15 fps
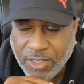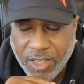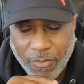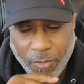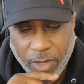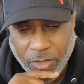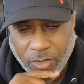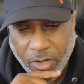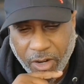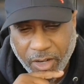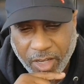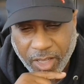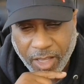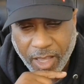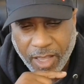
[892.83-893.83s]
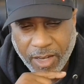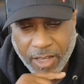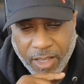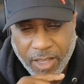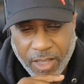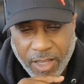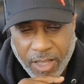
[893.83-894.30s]
See, if we start to get,
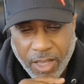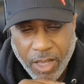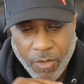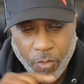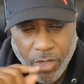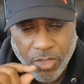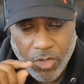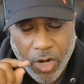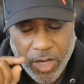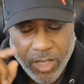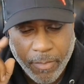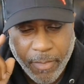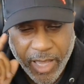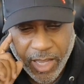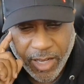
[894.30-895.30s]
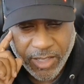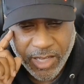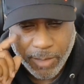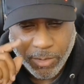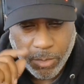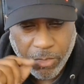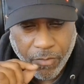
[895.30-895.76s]
if we start to make it
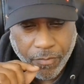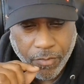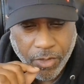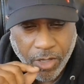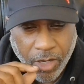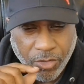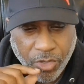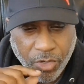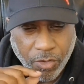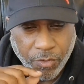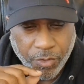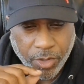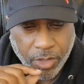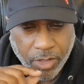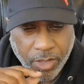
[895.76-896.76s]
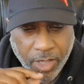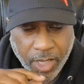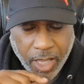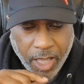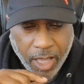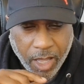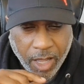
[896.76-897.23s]
acceptable for young children
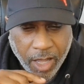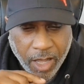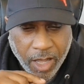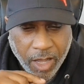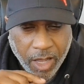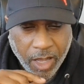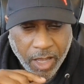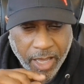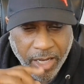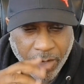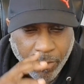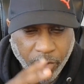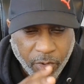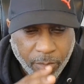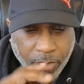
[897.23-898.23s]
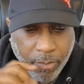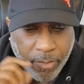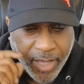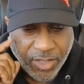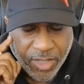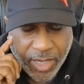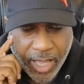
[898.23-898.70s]
uh, at a
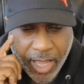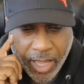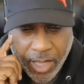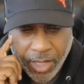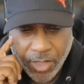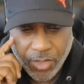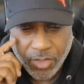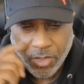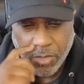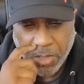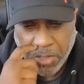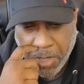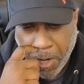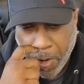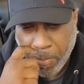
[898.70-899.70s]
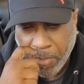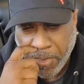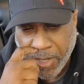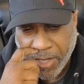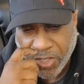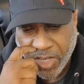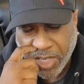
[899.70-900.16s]
prepubescent age to determine
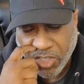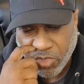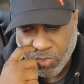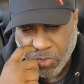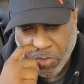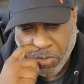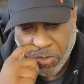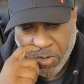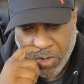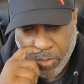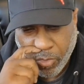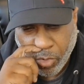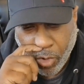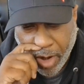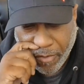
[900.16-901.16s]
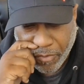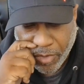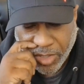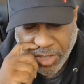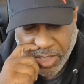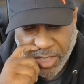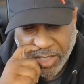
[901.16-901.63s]
their sexual
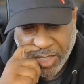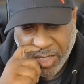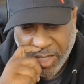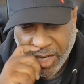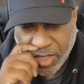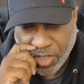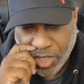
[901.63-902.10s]
preferences and their